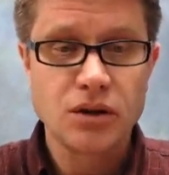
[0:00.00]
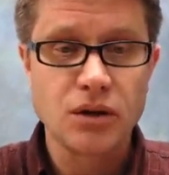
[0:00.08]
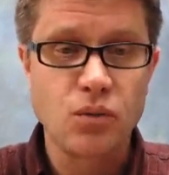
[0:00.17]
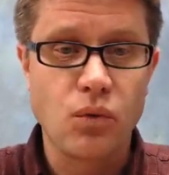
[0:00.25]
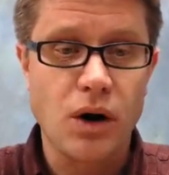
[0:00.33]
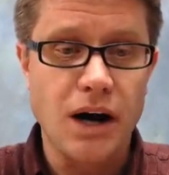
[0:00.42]
You
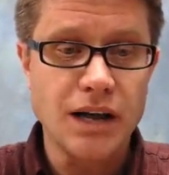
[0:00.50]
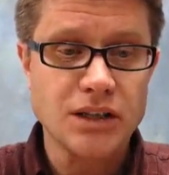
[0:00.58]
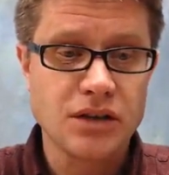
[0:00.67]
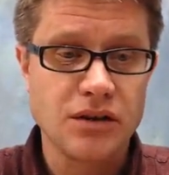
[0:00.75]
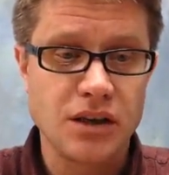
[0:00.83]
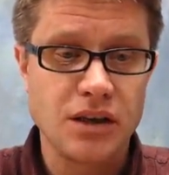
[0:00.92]
could
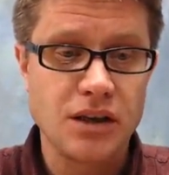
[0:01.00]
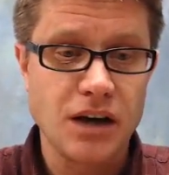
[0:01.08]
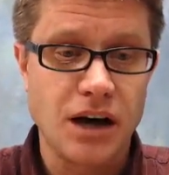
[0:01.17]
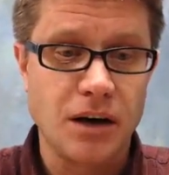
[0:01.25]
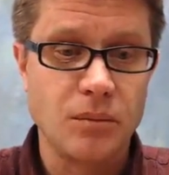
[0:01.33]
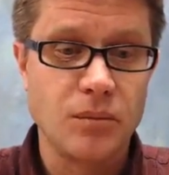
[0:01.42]
watch the
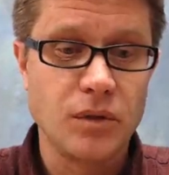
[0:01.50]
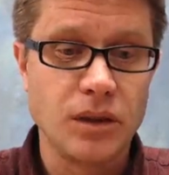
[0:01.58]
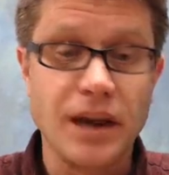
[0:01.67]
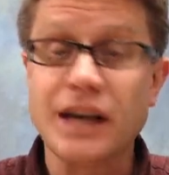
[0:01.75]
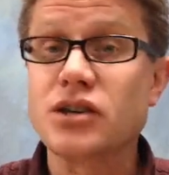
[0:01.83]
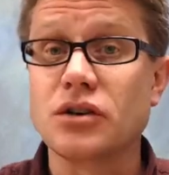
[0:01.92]
um,
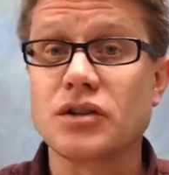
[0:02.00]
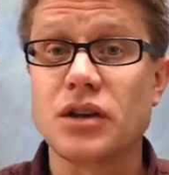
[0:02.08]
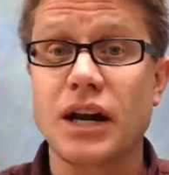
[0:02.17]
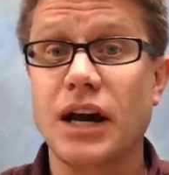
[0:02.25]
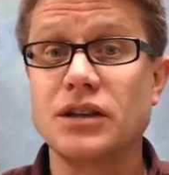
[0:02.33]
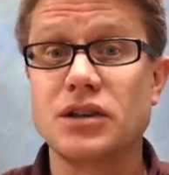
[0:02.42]
lectures
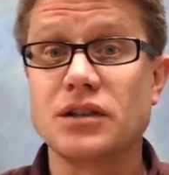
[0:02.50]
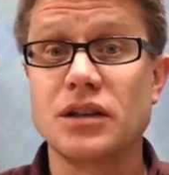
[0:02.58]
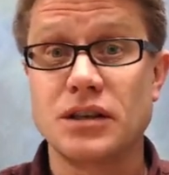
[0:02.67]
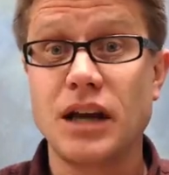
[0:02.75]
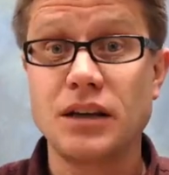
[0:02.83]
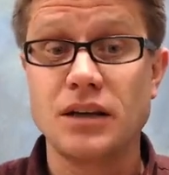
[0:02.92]
that I just
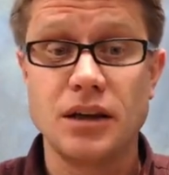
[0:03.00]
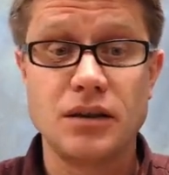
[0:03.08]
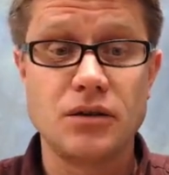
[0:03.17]
attended.